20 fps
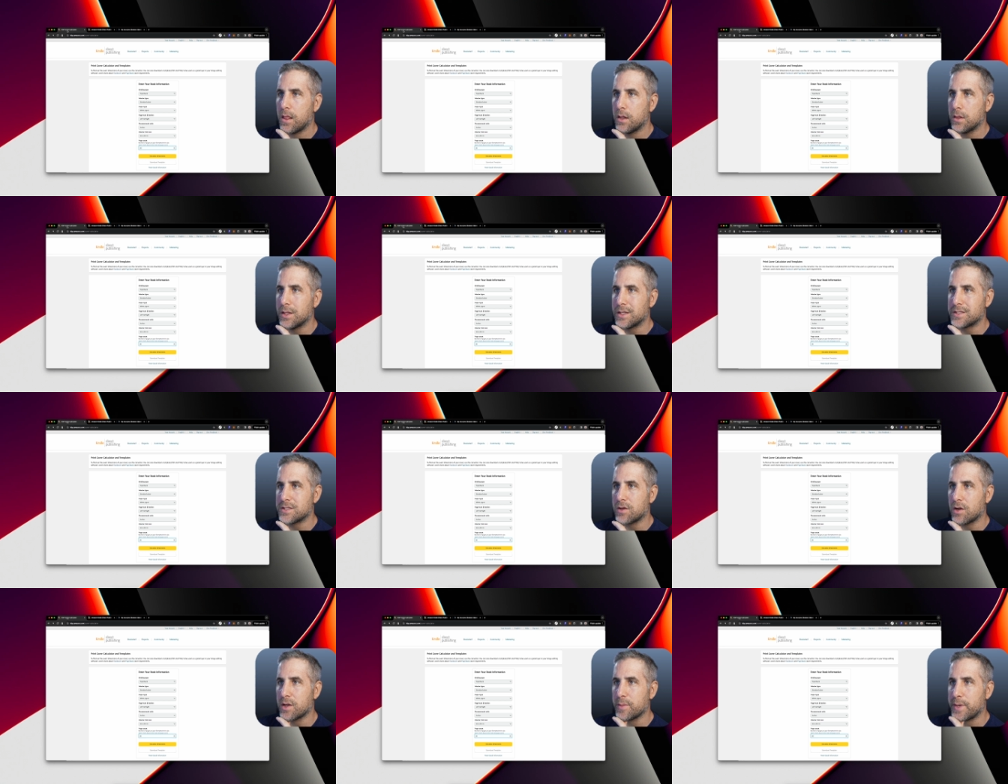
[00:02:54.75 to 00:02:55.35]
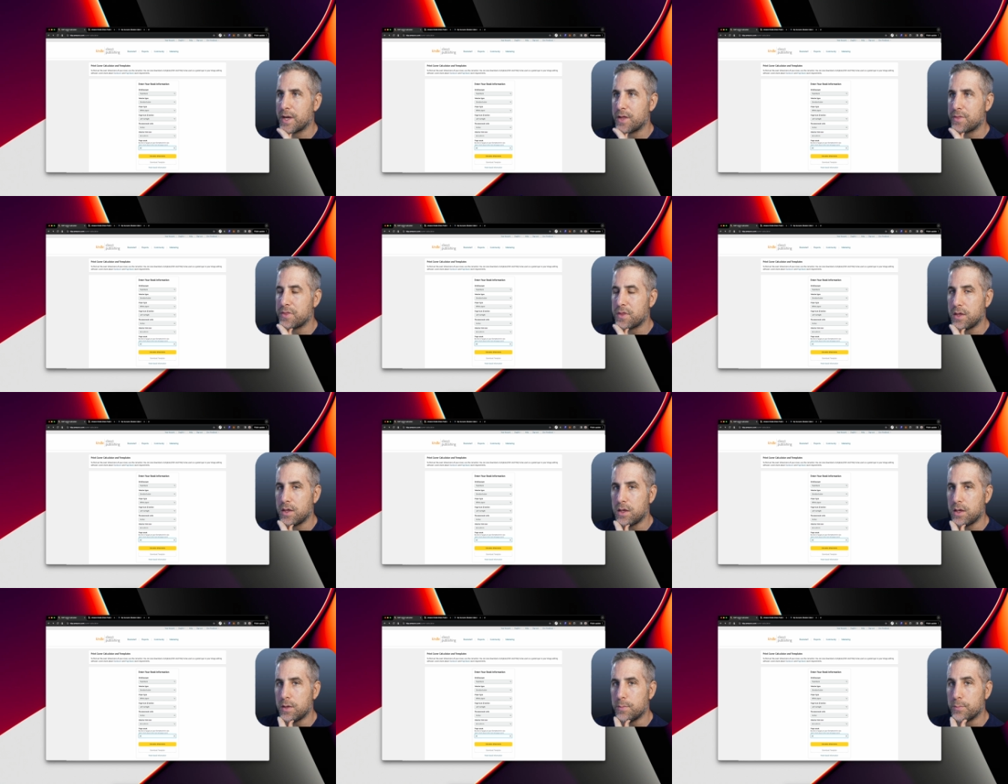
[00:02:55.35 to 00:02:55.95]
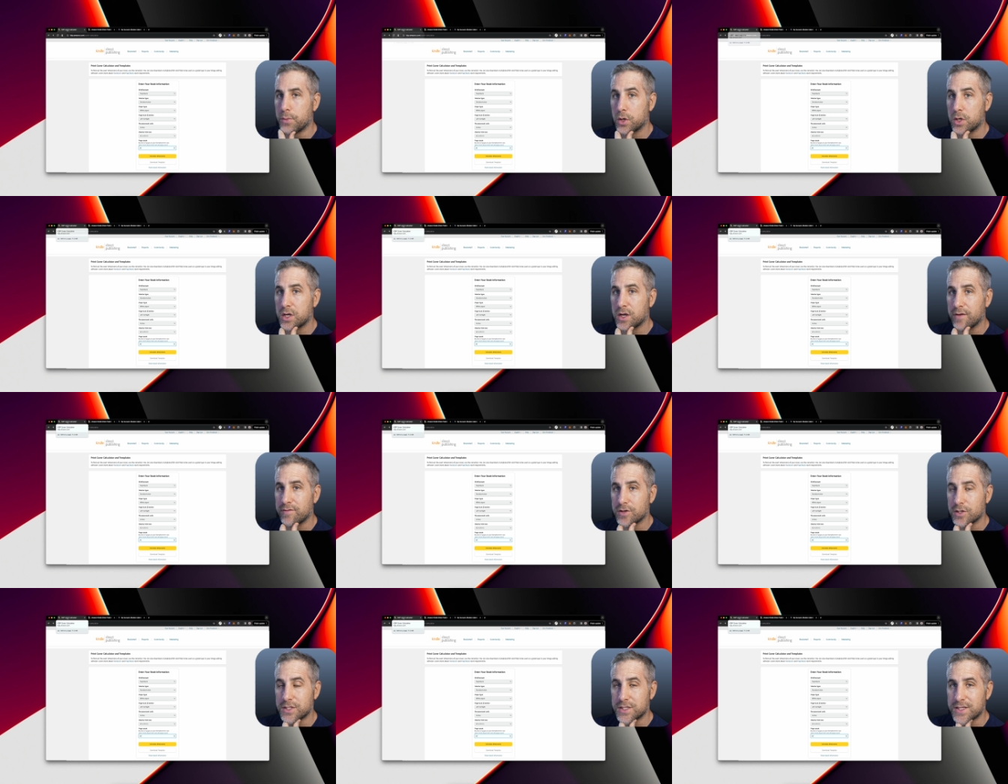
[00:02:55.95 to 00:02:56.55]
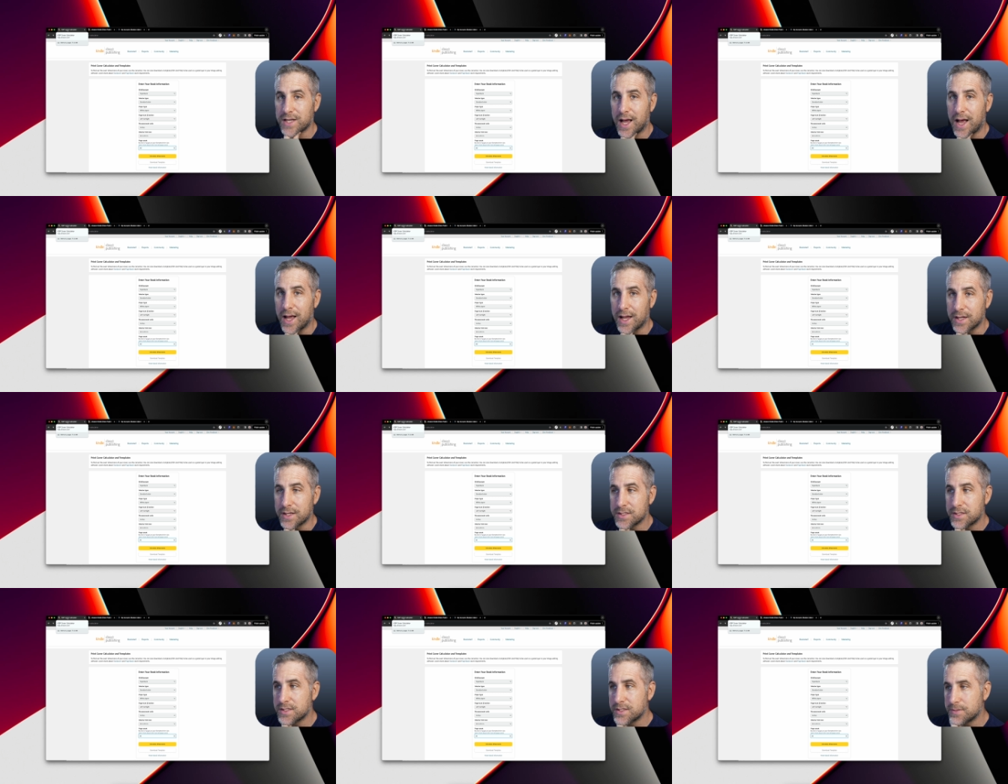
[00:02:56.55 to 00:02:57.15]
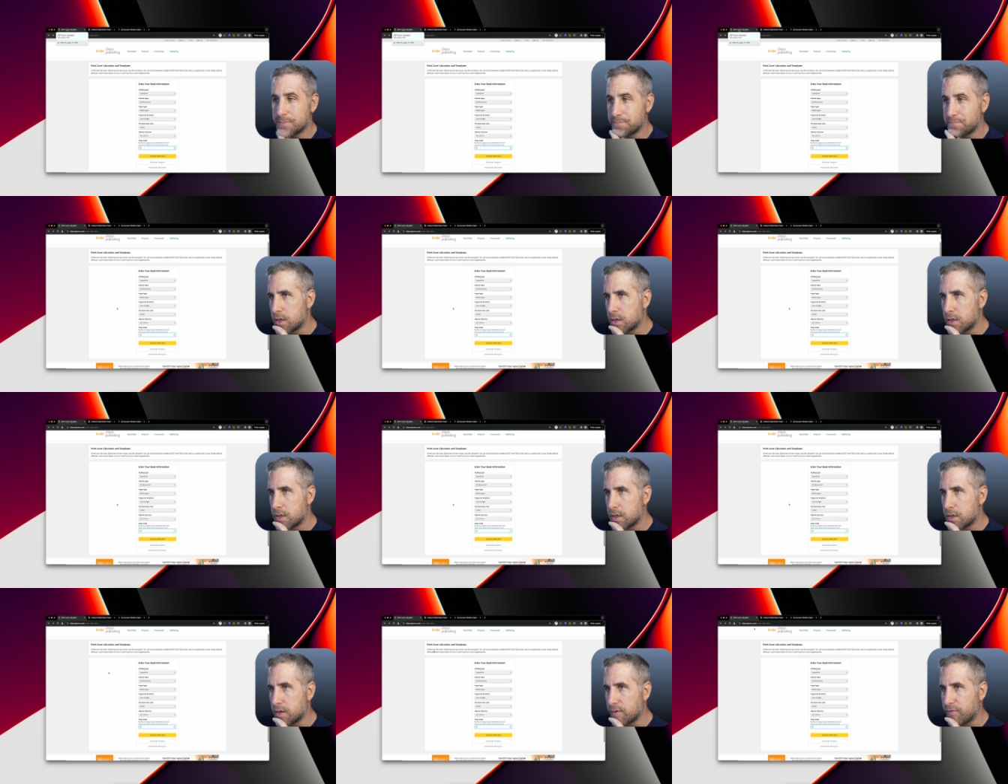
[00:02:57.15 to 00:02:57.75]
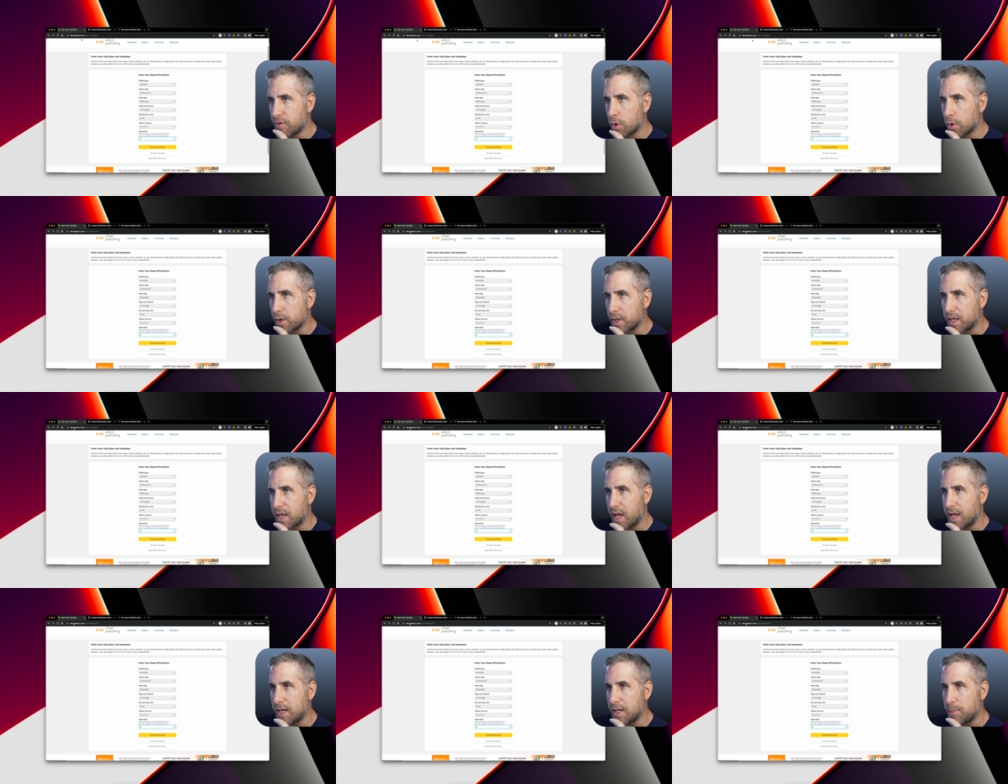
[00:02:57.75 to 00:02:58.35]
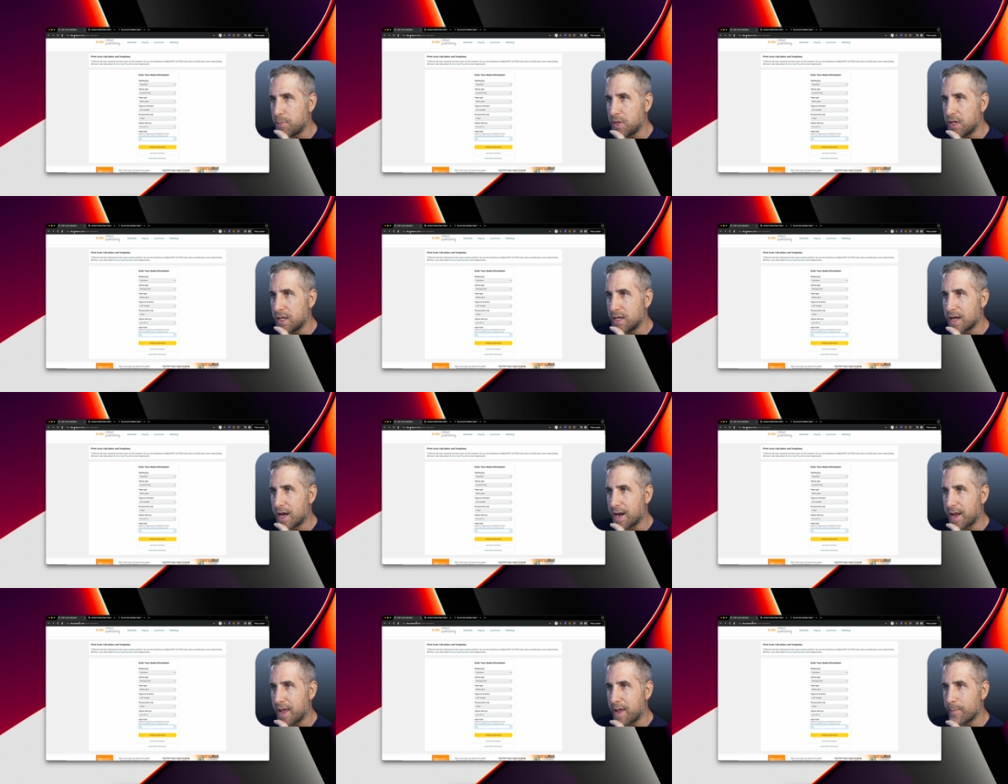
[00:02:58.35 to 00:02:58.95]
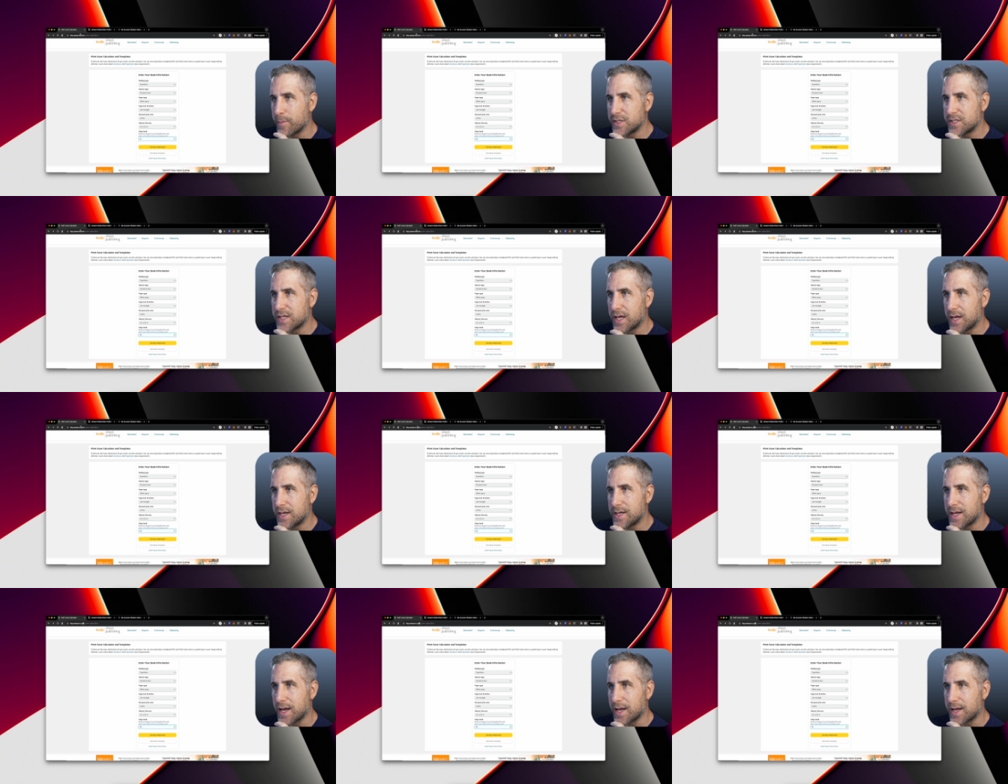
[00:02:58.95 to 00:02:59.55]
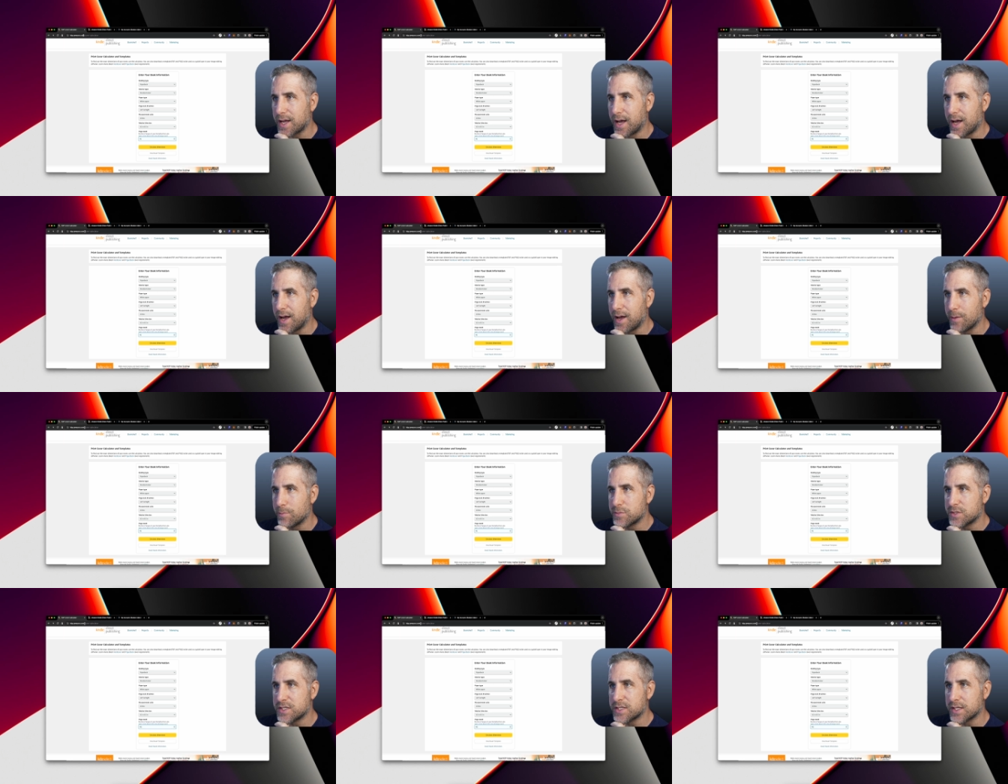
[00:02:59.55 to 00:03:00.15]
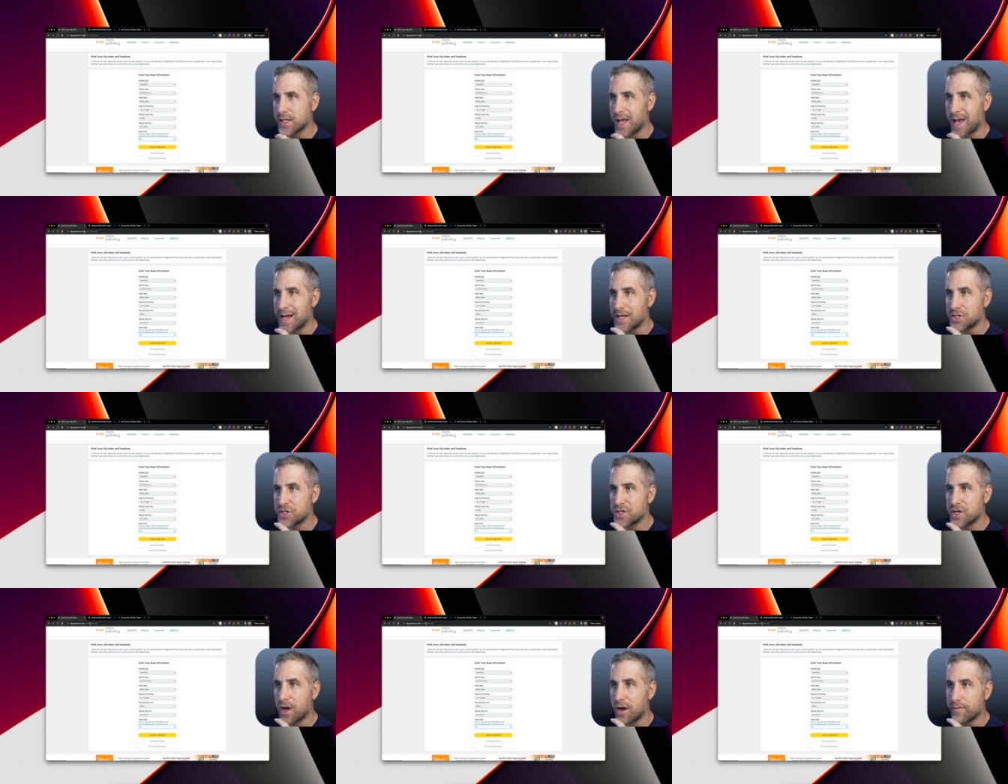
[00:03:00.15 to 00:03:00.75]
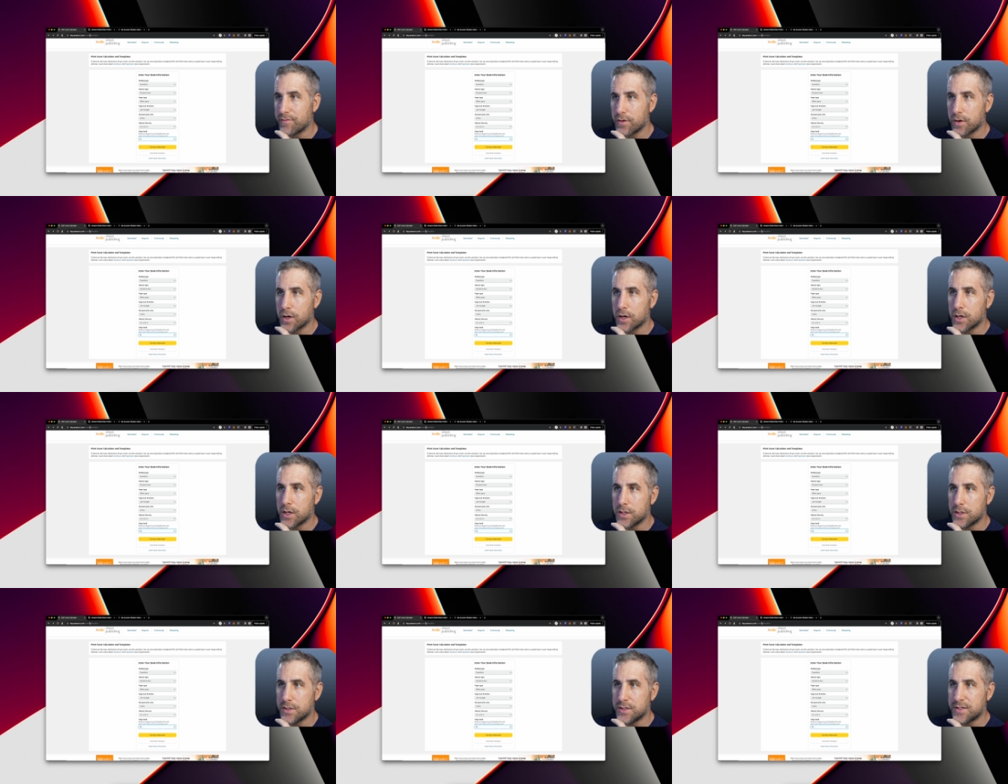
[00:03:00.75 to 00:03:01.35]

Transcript: let's talk about the book cover size if you go to kdp.amazon.com slash cover